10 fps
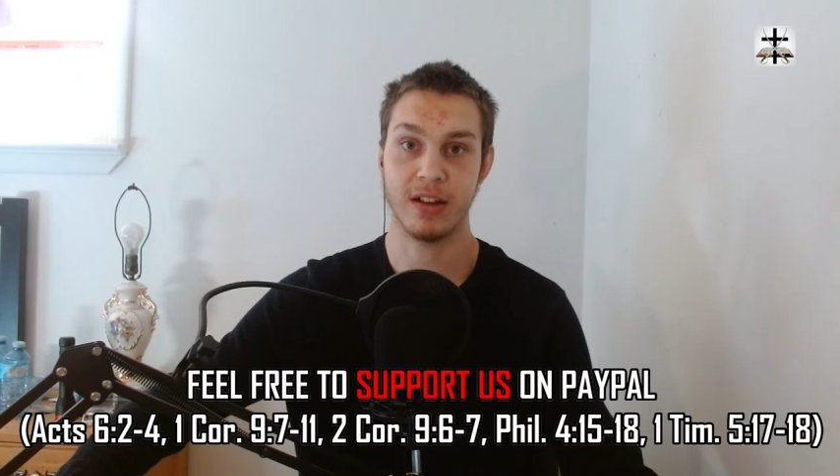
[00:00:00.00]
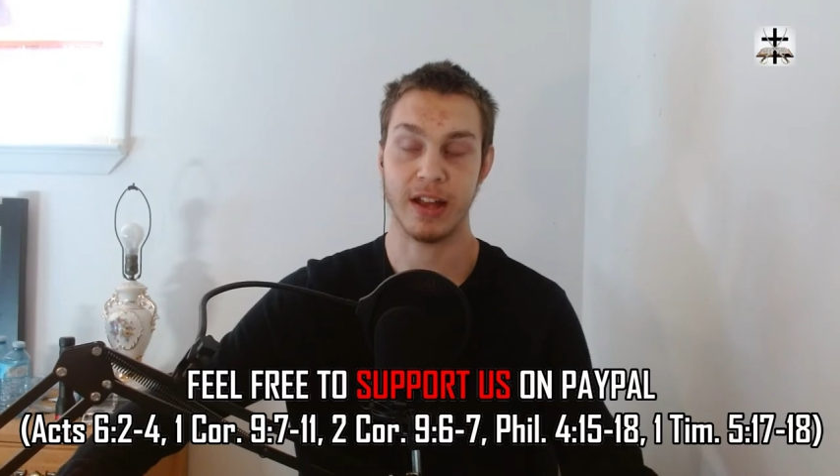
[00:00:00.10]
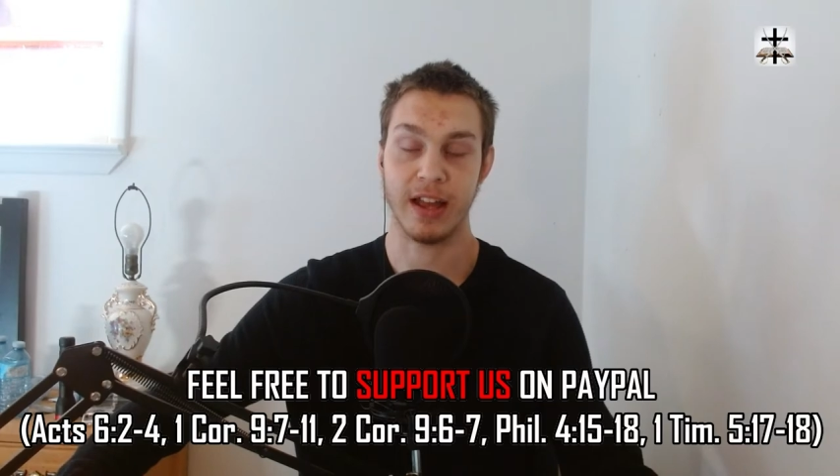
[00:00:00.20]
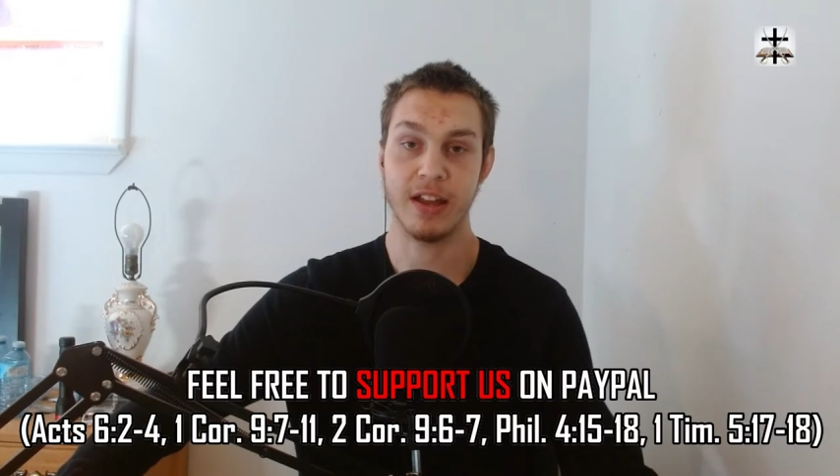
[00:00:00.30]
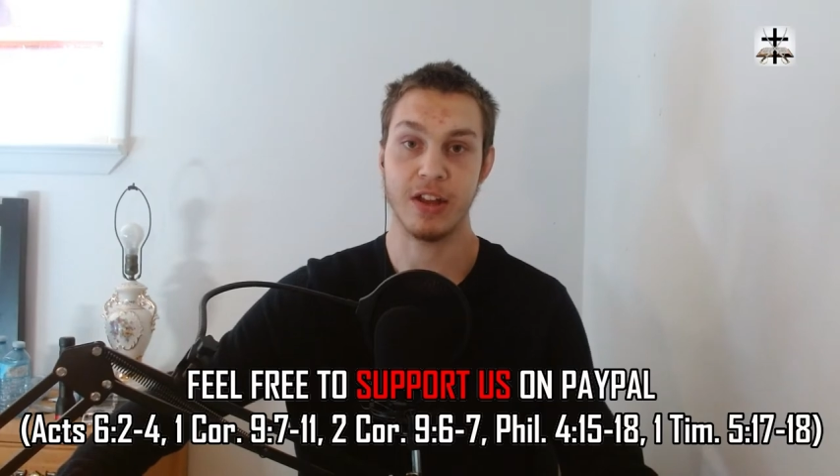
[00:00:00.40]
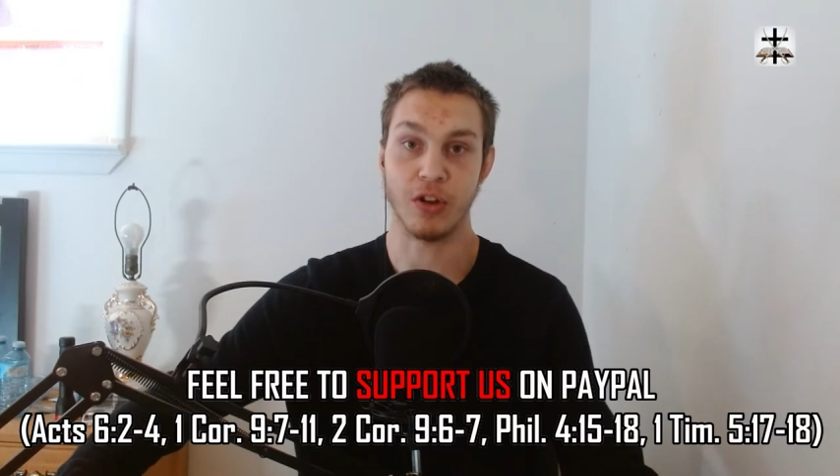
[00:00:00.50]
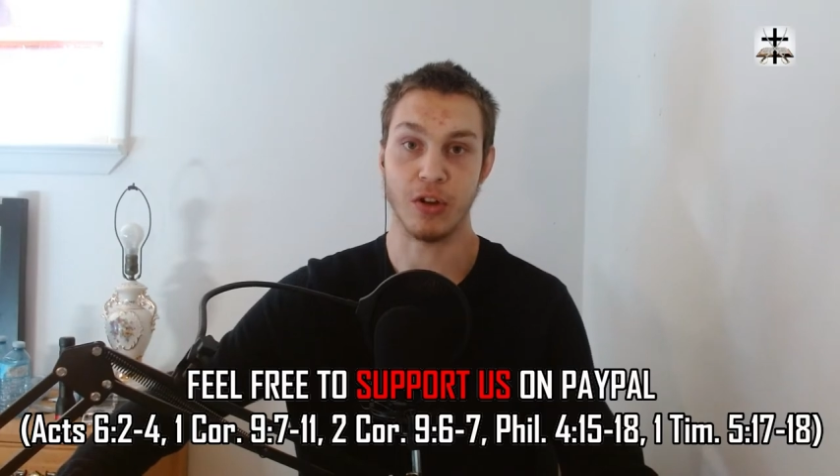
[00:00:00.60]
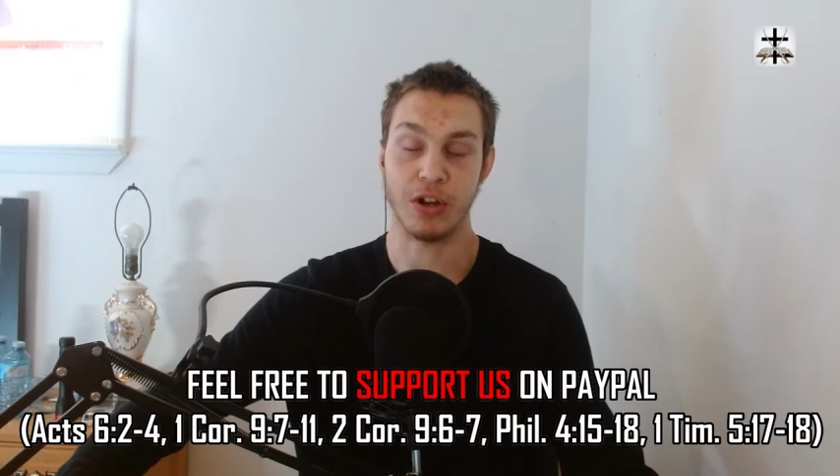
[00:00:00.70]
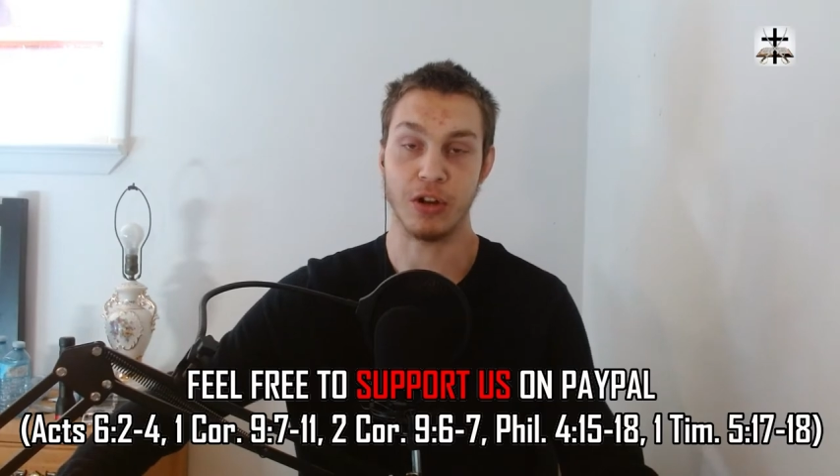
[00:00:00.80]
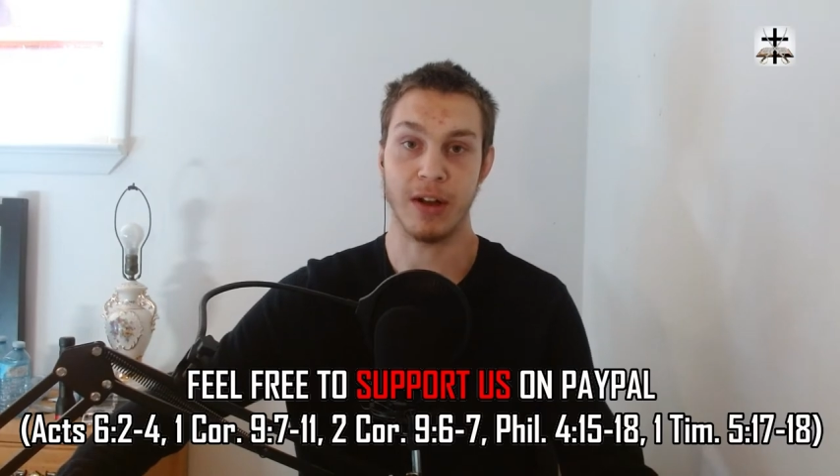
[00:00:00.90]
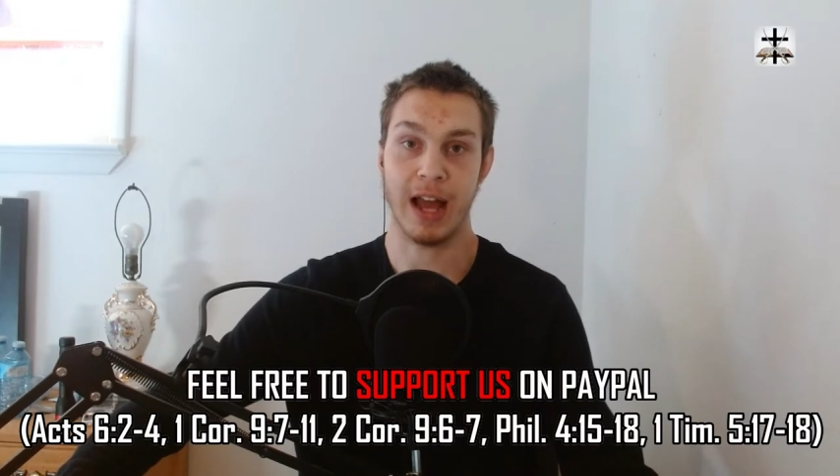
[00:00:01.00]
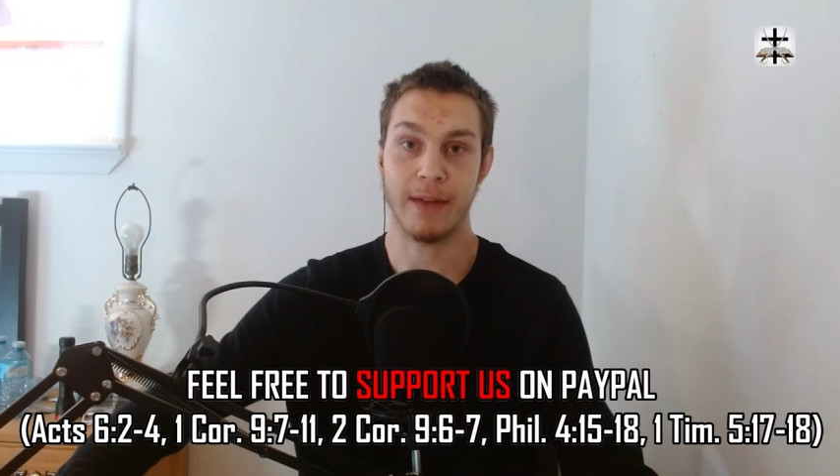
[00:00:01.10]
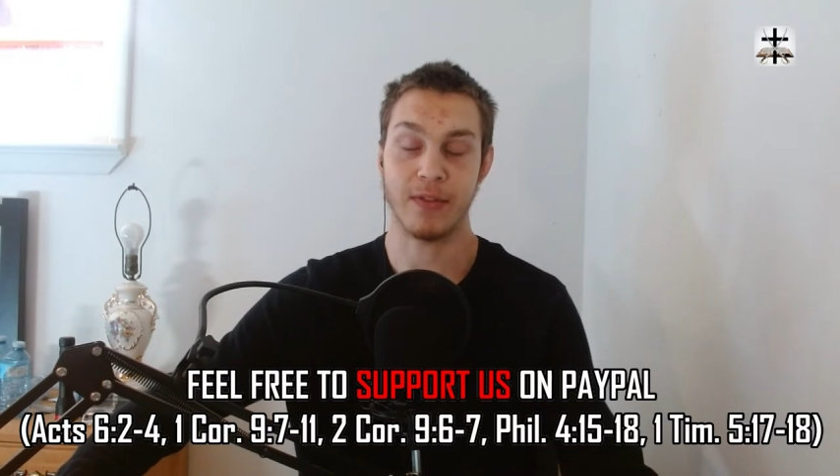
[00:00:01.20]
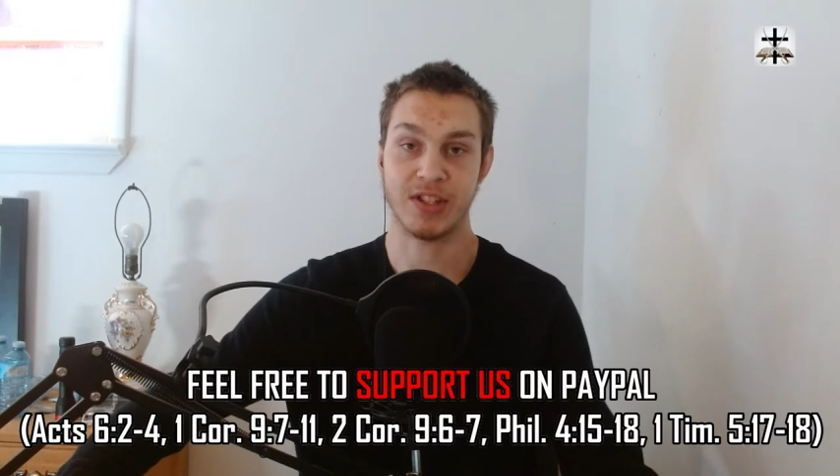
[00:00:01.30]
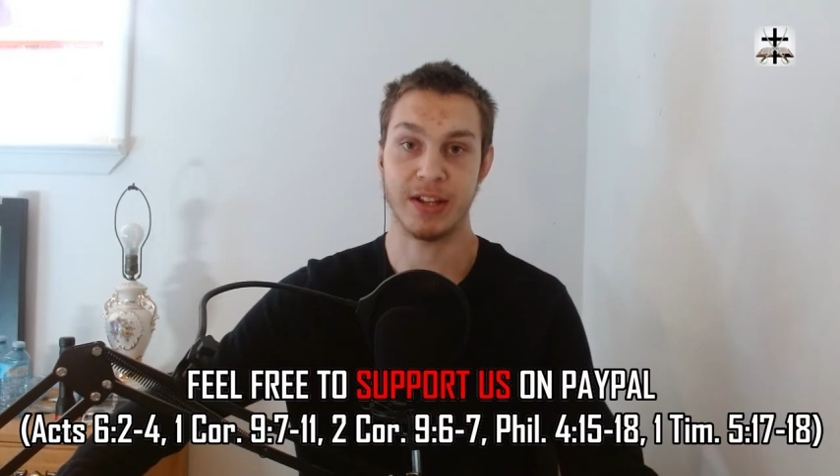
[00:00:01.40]
Okay, you're not you don't
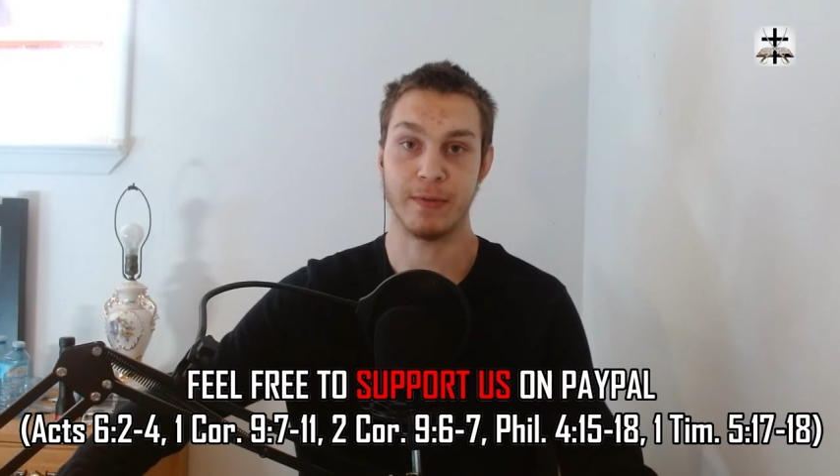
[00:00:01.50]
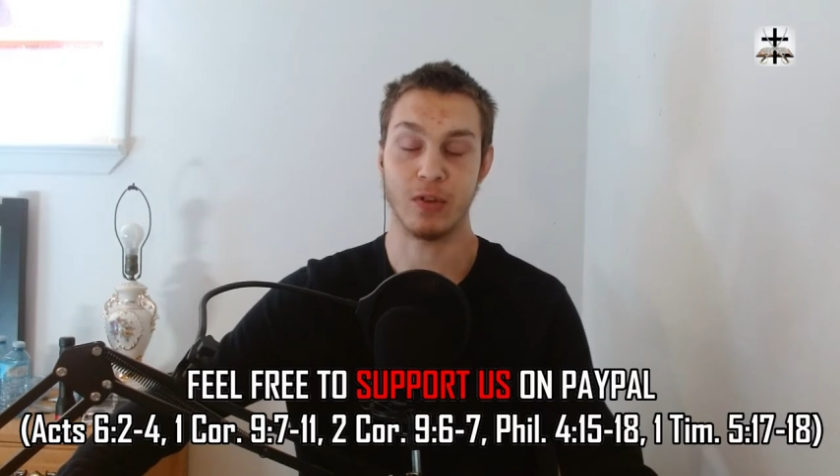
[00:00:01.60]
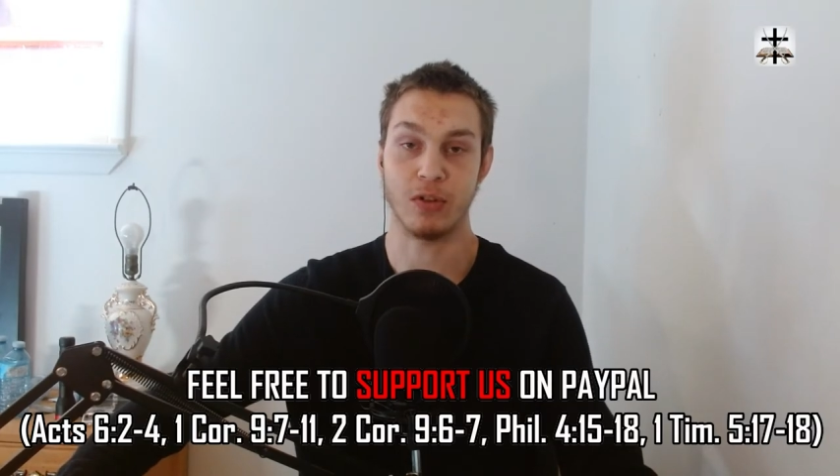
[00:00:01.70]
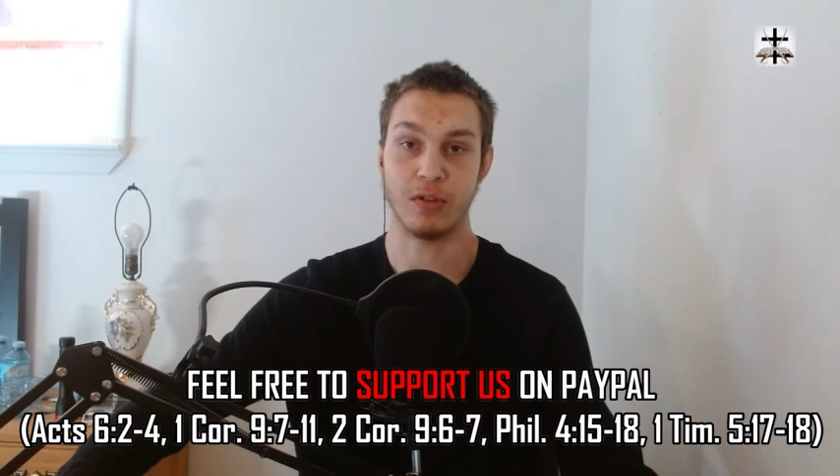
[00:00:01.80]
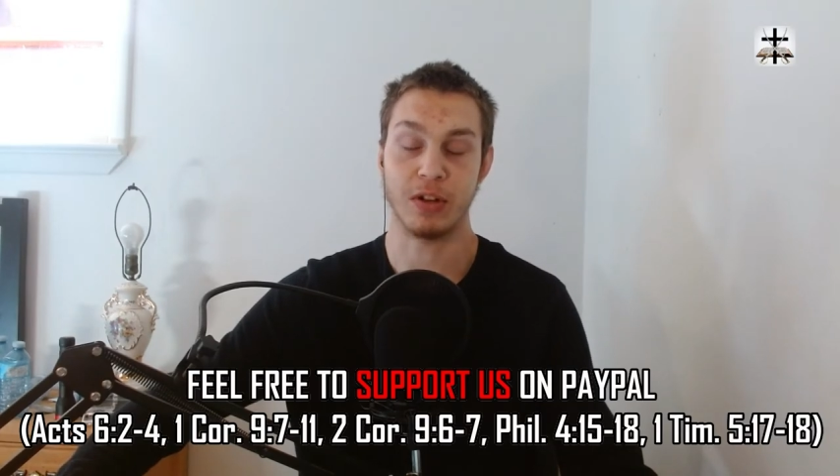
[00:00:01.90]
have a sinful